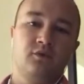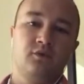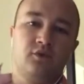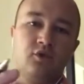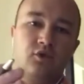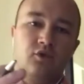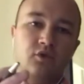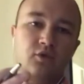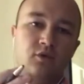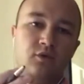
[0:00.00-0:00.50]

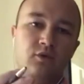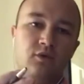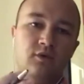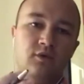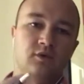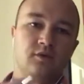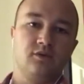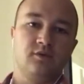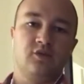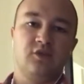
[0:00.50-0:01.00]
to
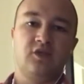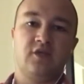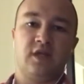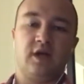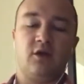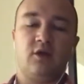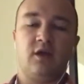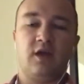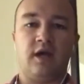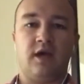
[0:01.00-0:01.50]

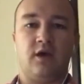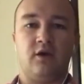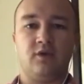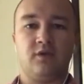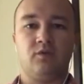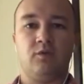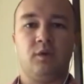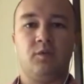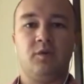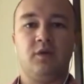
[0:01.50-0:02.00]
sell the
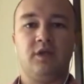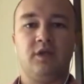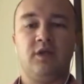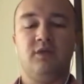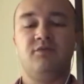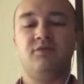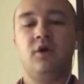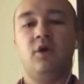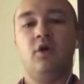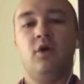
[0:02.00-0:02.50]
house when we
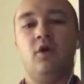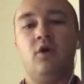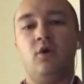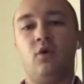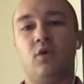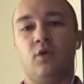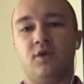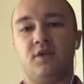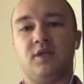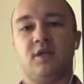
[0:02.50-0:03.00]
leave
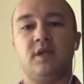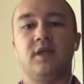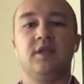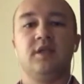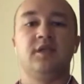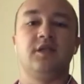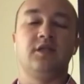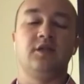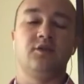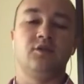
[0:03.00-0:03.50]
or to
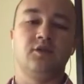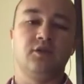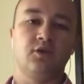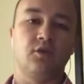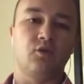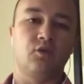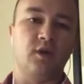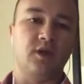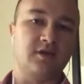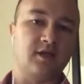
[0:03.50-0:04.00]
continue
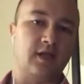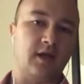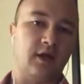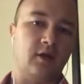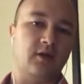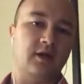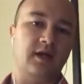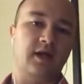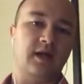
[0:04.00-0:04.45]
to rent it out?